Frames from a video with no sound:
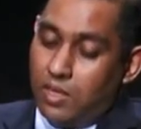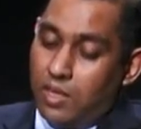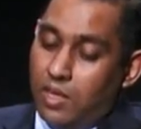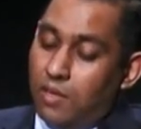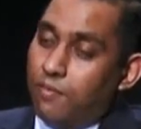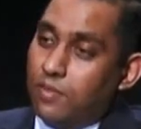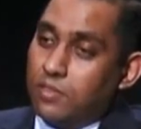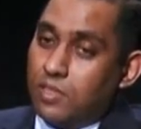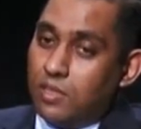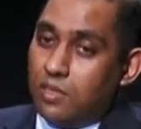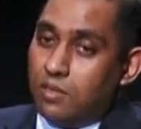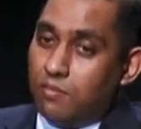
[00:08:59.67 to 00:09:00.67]
If it's
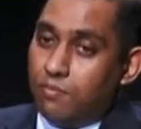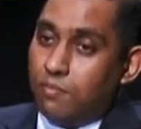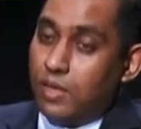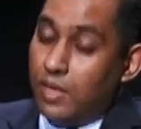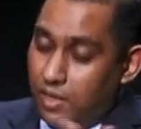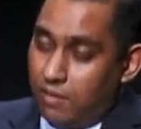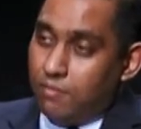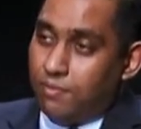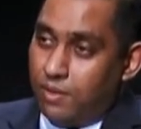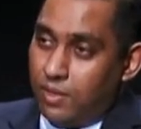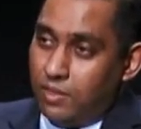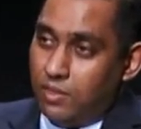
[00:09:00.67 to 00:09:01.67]
a income
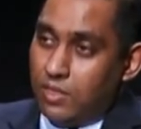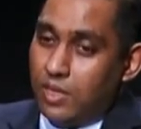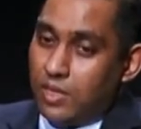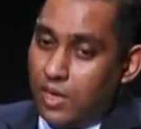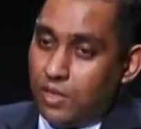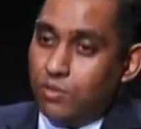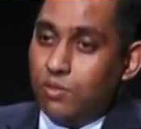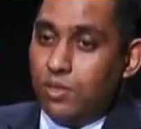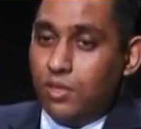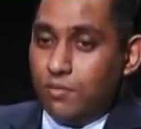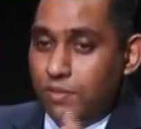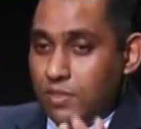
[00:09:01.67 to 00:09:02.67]
fund, it can go
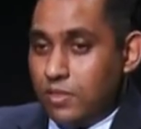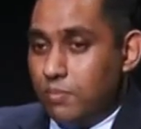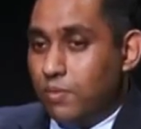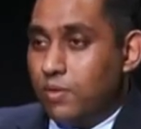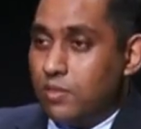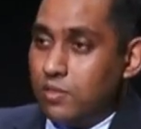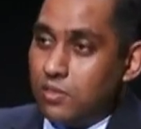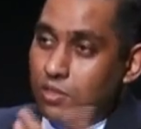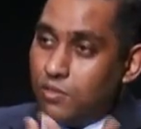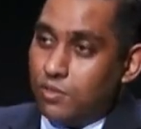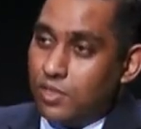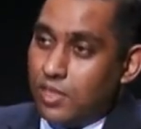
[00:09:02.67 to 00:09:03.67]
into fixed deposits,
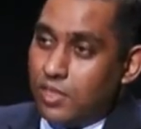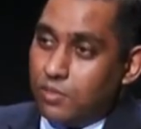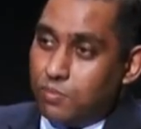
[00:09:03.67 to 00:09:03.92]
securitized